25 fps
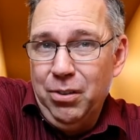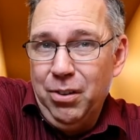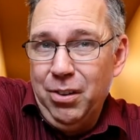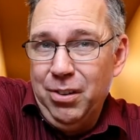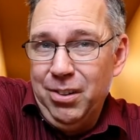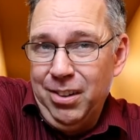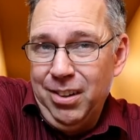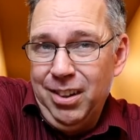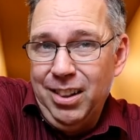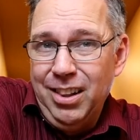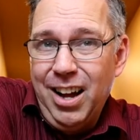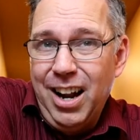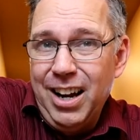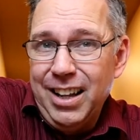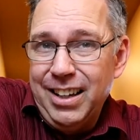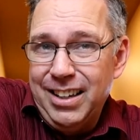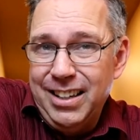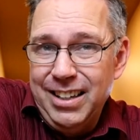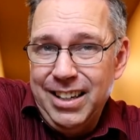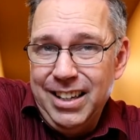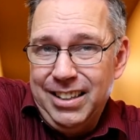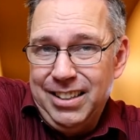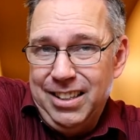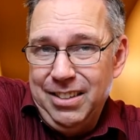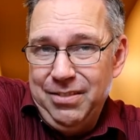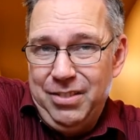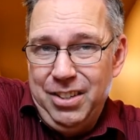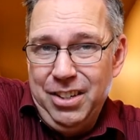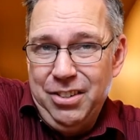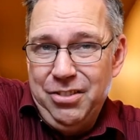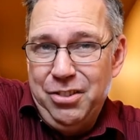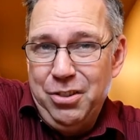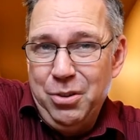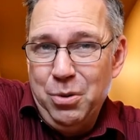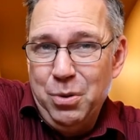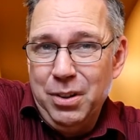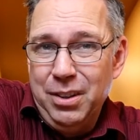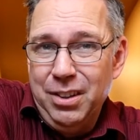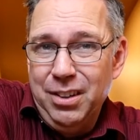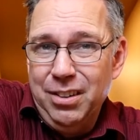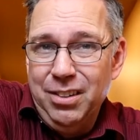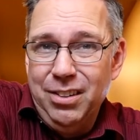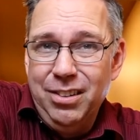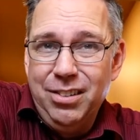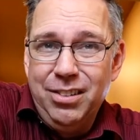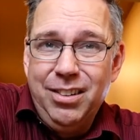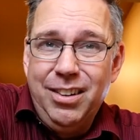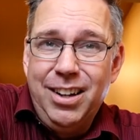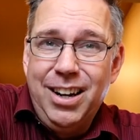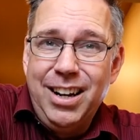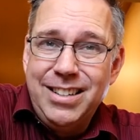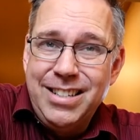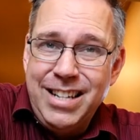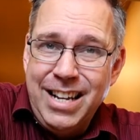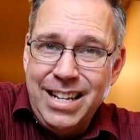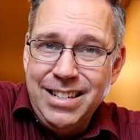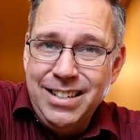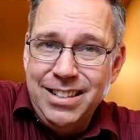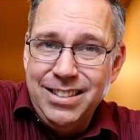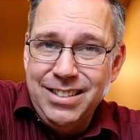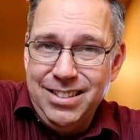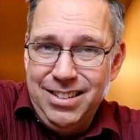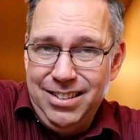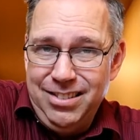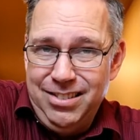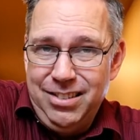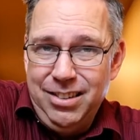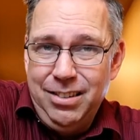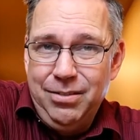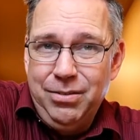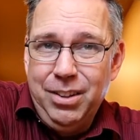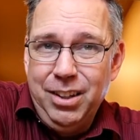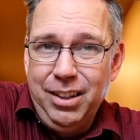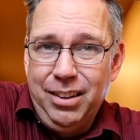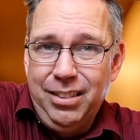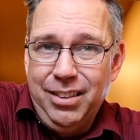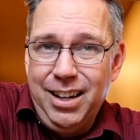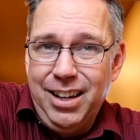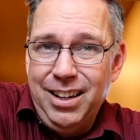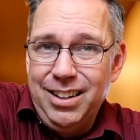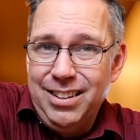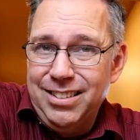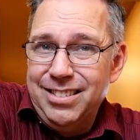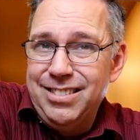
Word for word: So there's a lot of connective tissue in there. There's a lot of tendons and stuff like that.